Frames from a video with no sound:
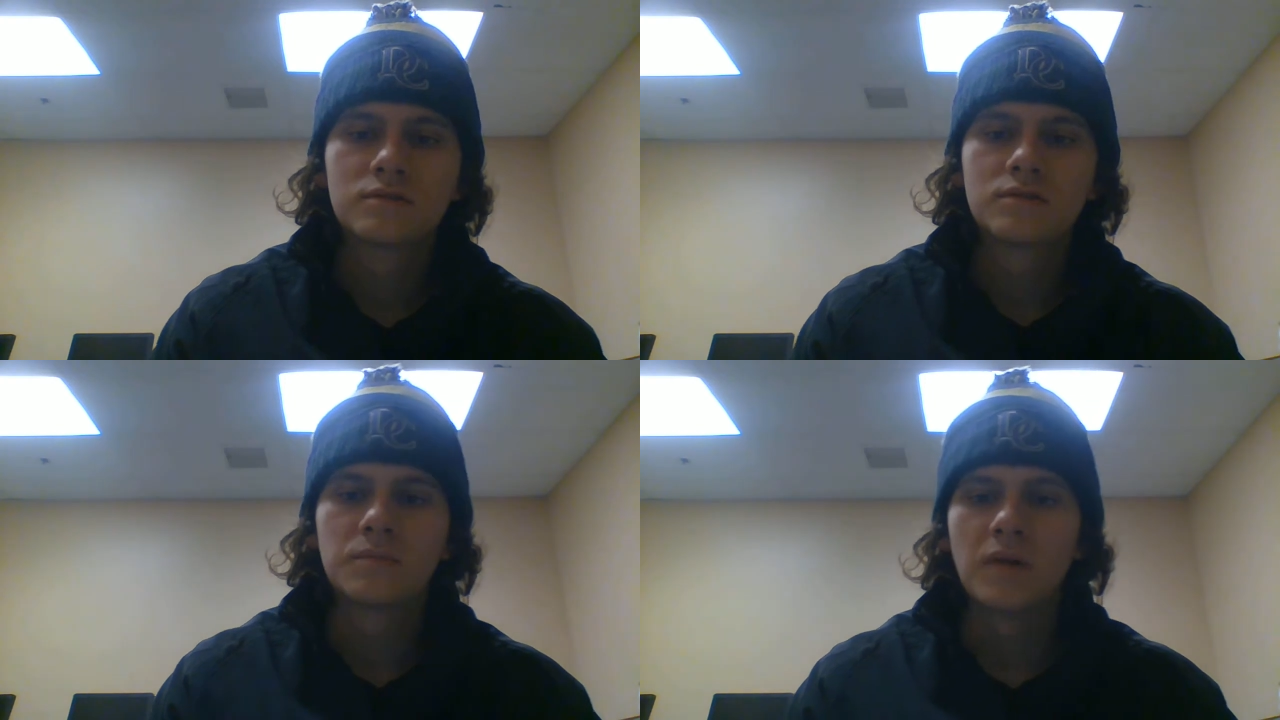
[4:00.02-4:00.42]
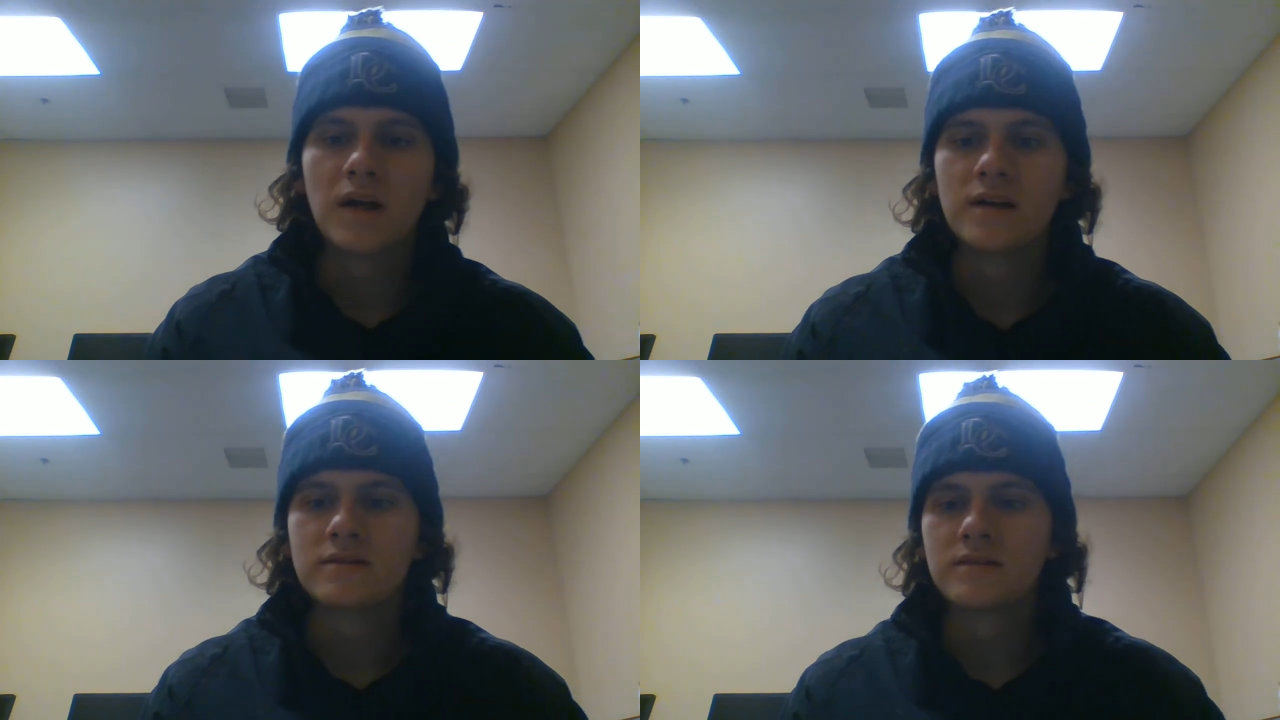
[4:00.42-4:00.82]
which
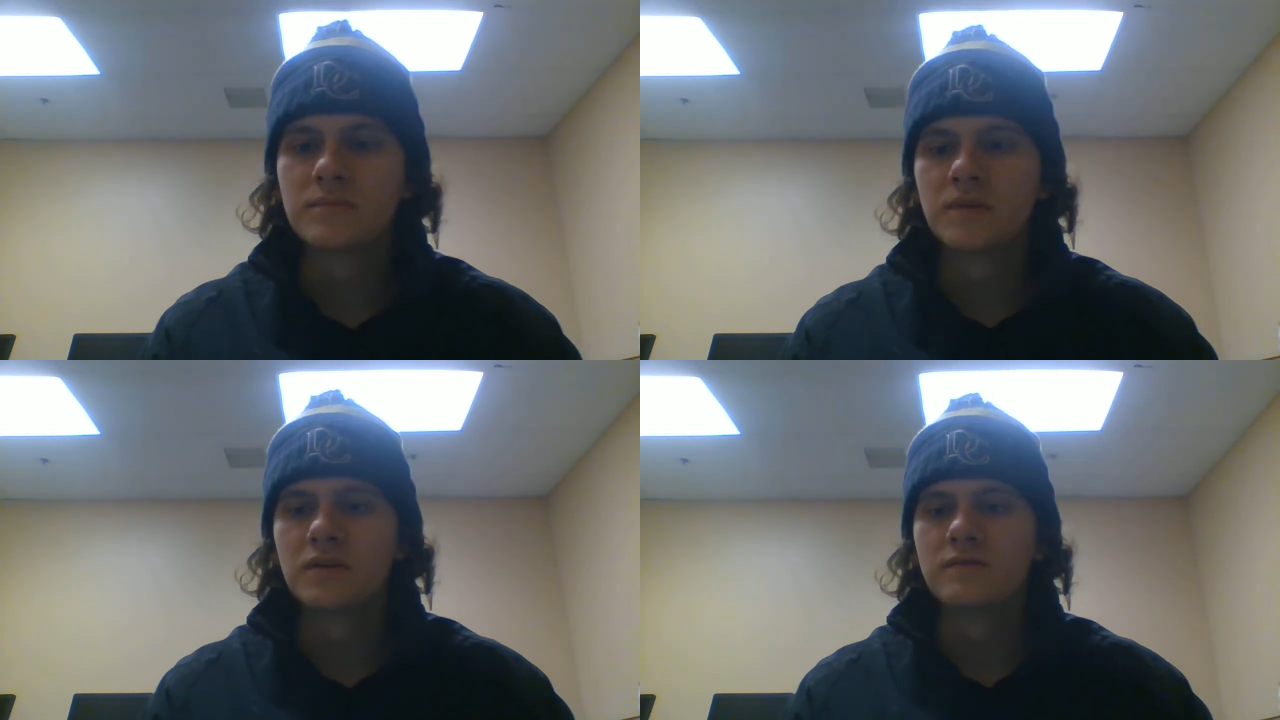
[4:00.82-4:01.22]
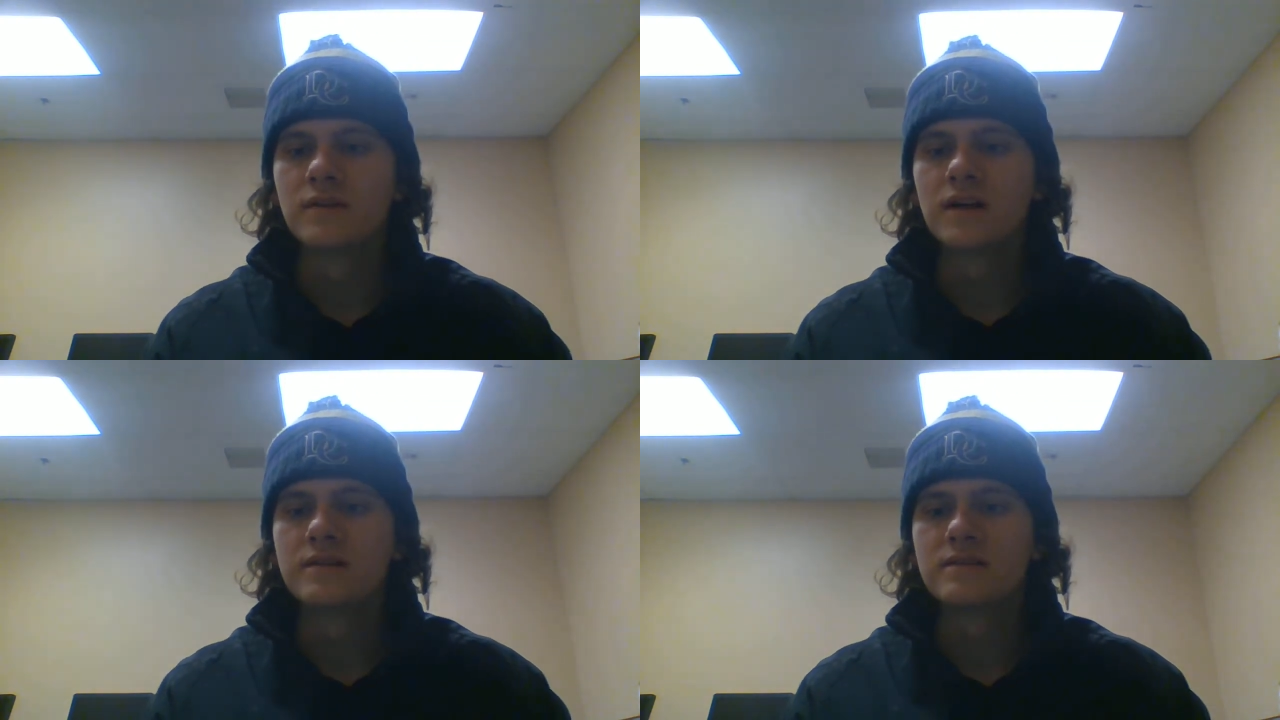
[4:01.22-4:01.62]
applies the Bill of
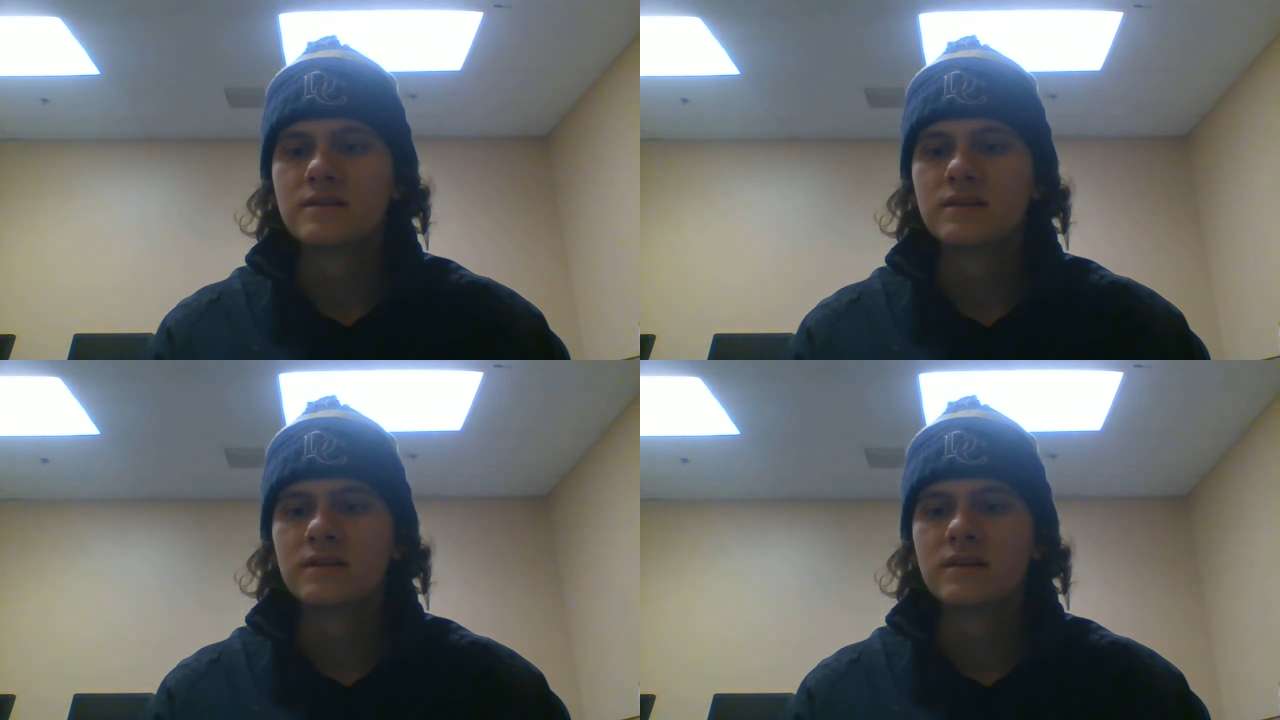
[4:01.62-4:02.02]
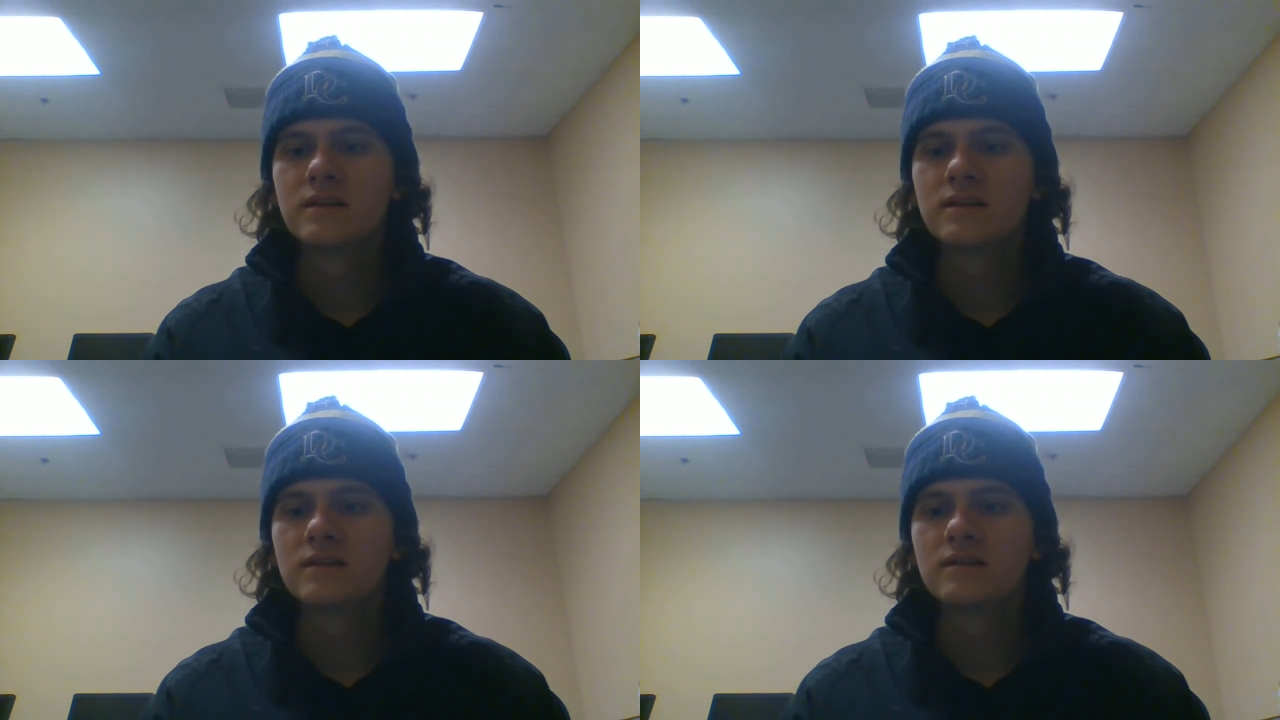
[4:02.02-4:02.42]
Rights and
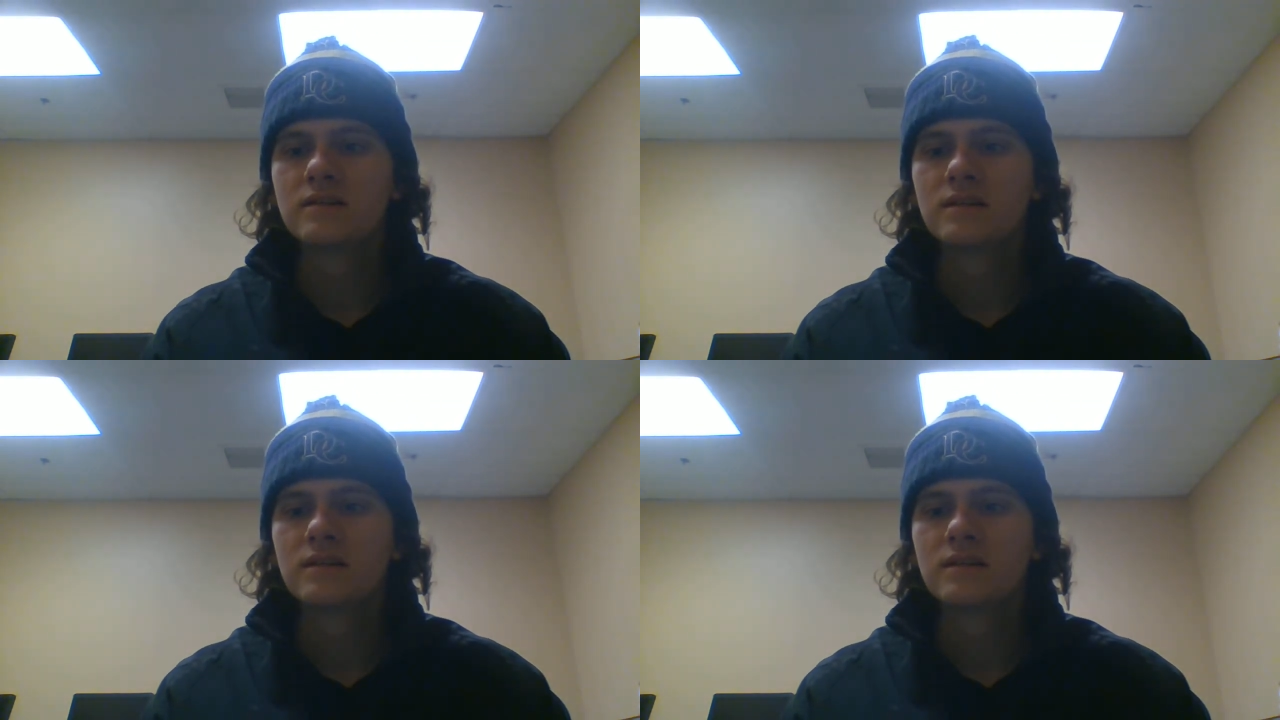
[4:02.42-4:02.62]
the